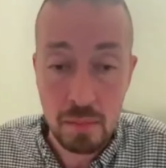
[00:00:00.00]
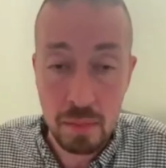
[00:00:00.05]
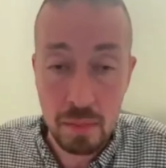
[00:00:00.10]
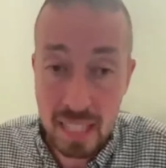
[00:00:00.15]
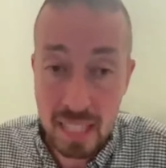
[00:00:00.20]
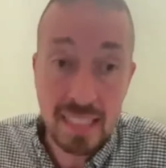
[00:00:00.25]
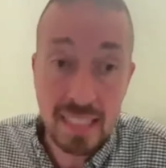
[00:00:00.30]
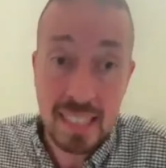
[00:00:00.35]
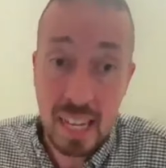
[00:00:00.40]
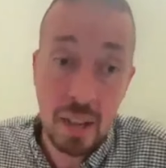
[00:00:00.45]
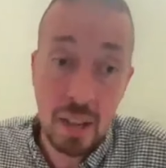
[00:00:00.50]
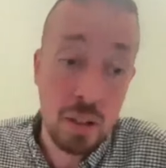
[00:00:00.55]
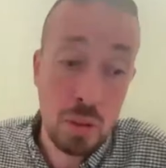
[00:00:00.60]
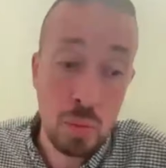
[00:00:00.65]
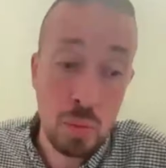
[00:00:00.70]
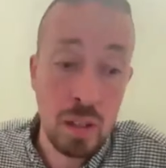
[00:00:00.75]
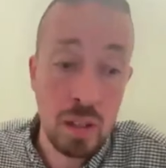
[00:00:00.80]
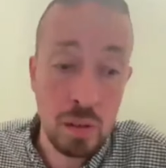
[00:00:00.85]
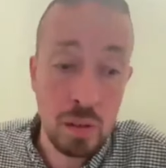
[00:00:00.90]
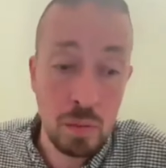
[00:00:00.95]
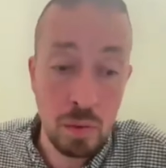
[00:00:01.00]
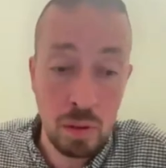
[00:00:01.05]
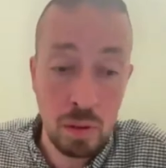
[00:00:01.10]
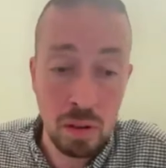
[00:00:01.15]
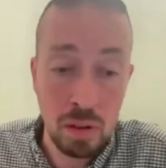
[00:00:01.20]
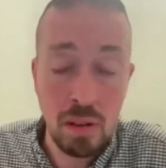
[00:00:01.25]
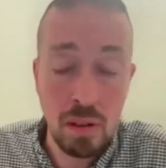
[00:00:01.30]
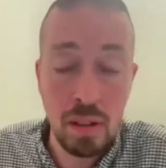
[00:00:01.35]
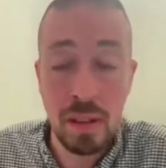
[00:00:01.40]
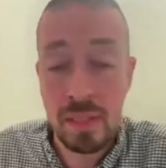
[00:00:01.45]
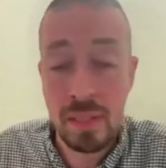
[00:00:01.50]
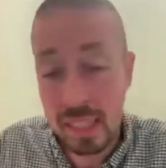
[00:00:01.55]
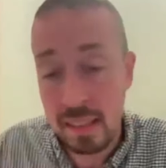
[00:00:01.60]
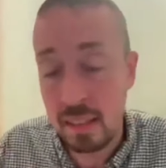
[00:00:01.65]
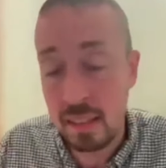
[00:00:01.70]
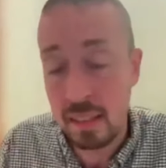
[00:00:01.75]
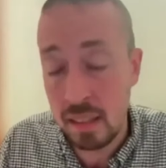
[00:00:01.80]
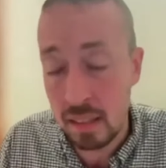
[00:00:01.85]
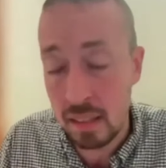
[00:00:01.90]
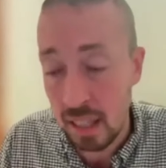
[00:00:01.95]
But that's how you win a war, and
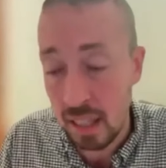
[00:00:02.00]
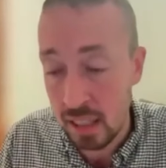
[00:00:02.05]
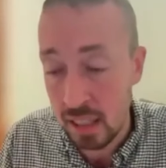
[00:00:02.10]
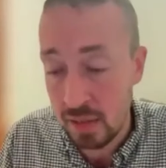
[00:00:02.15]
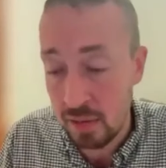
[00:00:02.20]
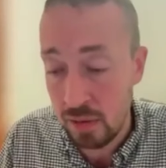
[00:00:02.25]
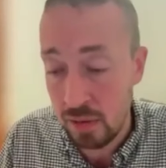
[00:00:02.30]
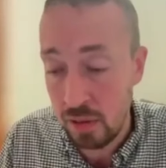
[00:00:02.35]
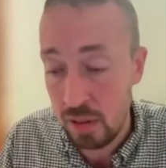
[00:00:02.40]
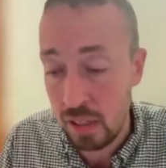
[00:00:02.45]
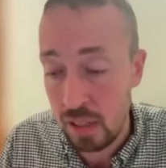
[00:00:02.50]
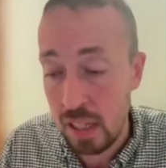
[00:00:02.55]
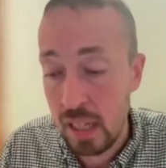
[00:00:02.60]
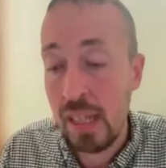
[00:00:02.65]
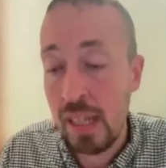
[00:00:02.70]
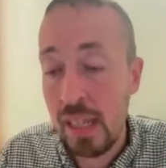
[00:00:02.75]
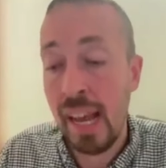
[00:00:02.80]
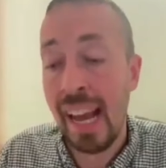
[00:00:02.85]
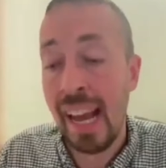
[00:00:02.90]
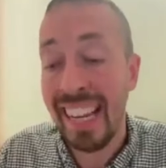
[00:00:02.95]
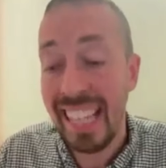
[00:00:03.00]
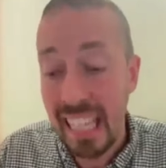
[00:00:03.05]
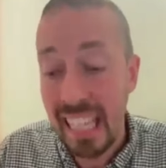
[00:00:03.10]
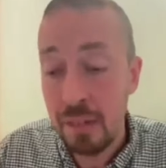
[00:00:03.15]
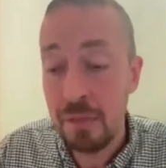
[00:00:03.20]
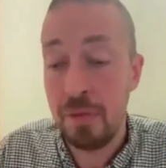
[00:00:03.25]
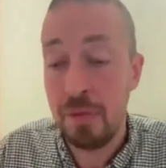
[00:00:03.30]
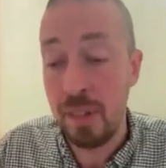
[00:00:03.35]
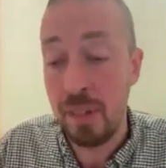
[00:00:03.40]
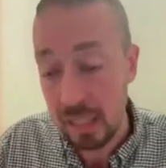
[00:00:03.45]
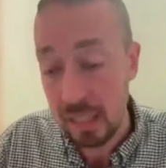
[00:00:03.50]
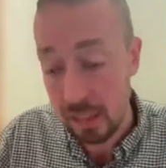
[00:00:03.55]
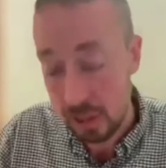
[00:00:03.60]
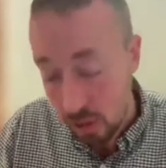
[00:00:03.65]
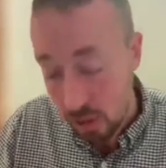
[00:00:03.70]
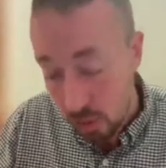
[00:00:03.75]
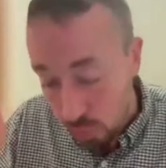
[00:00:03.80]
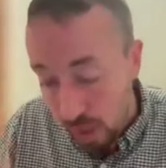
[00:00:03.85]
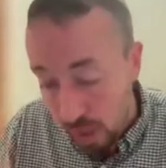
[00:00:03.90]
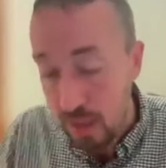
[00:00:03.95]
that's distasteful. And if it's
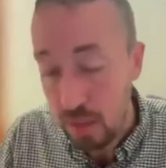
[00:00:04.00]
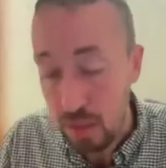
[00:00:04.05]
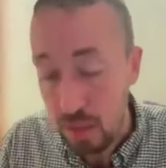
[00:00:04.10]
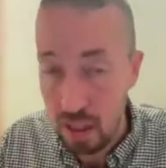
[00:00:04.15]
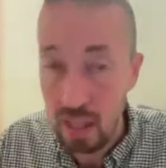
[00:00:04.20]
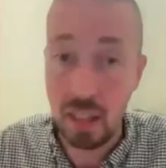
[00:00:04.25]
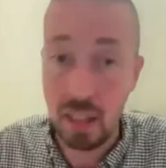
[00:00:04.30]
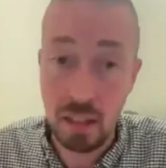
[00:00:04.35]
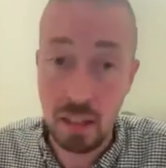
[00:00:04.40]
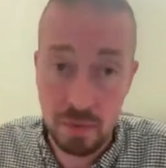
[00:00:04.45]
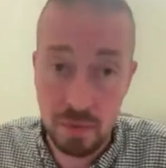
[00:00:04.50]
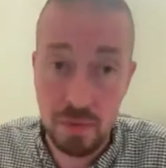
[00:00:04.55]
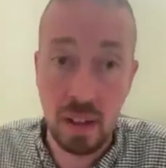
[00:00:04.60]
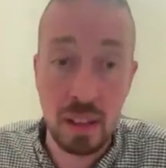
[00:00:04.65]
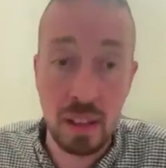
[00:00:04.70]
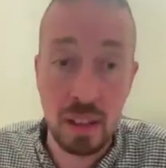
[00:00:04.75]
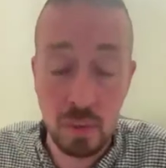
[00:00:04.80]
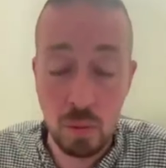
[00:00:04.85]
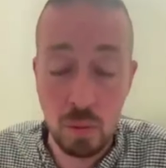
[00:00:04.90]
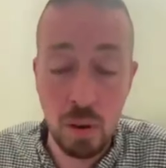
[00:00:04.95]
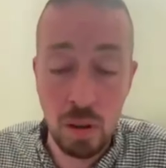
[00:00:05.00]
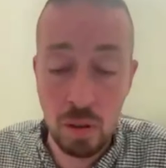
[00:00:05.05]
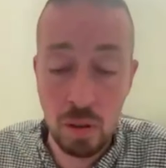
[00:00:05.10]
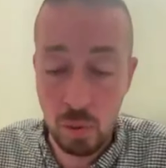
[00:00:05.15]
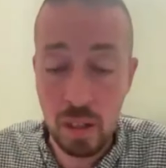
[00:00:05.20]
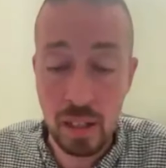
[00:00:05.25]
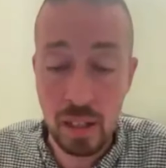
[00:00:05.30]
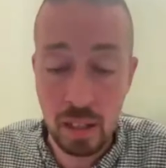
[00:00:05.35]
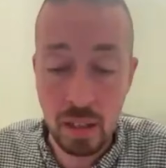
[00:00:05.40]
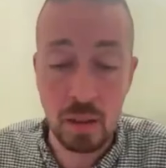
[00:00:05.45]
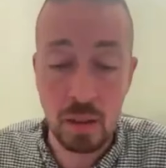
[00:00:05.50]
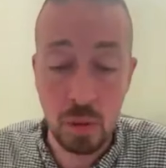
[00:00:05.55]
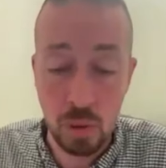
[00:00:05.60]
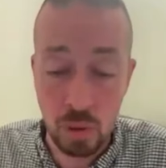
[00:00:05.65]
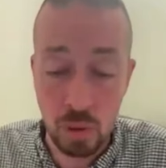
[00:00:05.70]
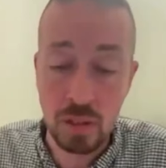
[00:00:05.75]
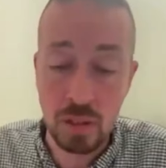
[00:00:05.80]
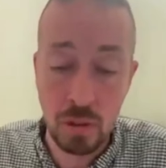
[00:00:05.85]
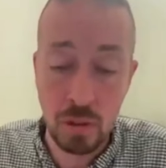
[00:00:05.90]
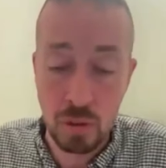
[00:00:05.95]
the right thing to fight the war and win it,
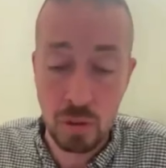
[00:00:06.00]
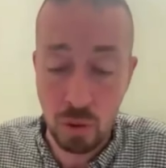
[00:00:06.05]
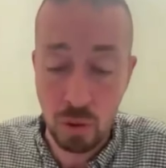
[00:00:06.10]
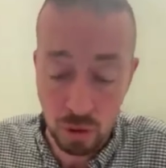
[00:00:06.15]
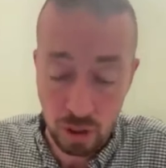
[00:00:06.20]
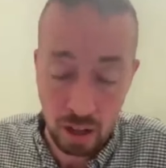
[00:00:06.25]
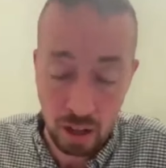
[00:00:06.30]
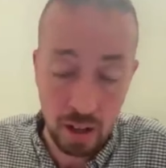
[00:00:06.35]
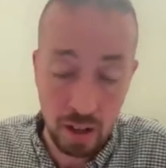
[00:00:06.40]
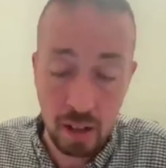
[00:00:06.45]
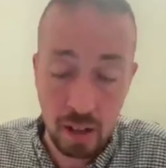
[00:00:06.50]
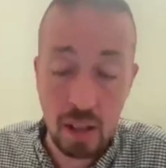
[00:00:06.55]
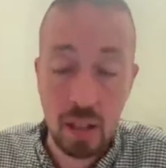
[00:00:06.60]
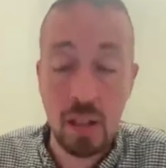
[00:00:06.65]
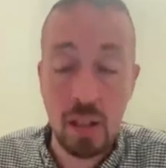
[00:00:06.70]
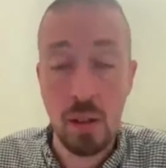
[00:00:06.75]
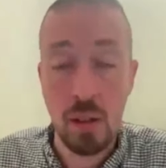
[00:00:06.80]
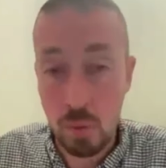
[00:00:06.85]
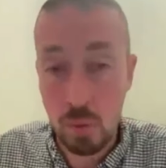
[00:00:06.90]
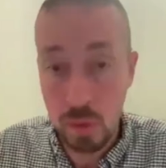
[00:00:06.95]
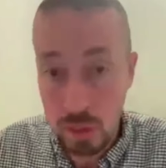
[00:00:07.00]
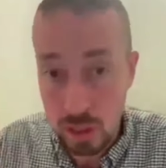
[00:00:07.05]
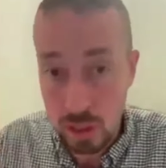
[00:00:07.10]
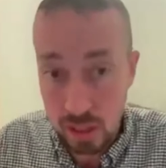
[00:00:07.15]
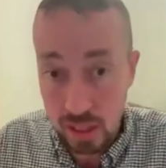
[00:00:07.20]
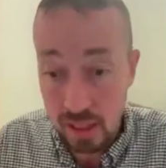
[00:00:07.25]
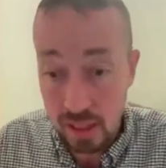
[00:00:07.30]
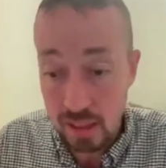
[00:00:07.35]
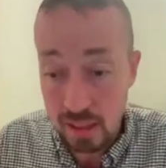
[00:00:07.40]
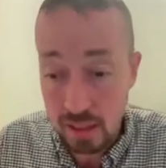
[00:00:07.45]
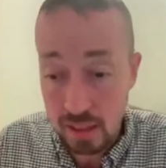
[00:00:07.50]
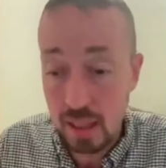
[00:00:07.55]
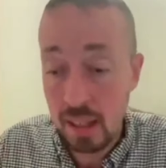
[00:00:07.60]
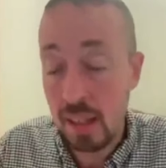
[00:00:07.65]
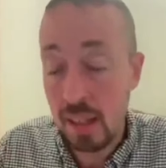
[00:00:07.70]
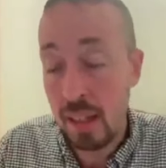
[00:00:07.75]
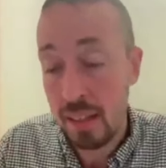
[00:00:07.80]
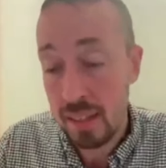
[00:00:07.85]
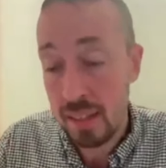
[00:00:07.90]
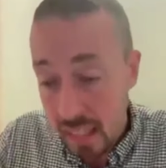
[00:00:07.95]
according to the Torah, which it is,
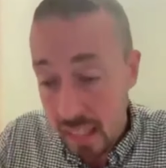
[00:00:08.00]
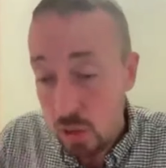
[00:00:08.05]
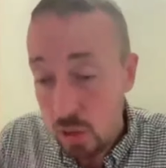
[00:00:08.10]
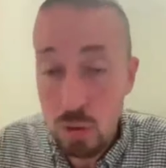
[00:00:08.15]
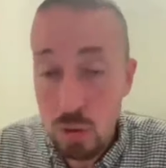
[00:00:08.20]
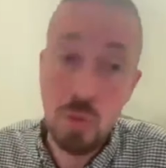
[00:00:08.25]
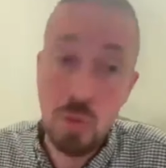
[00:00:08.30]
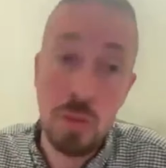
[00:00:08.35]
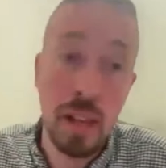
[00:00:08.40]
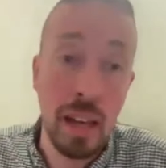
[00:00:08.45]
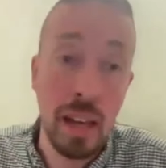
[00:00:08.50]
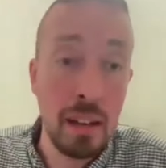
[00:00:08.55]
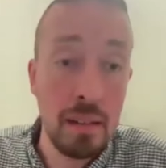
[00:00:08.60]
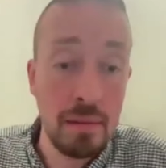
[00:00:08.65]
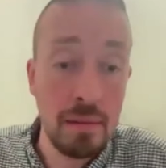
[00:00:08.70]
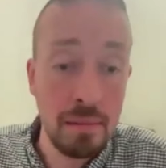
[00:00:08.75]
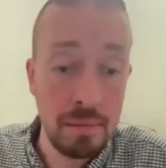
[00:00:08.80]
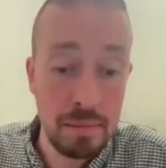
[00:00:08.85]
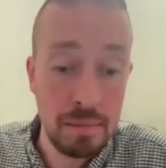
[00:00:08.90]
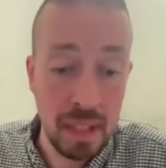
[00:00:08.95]
then you do that.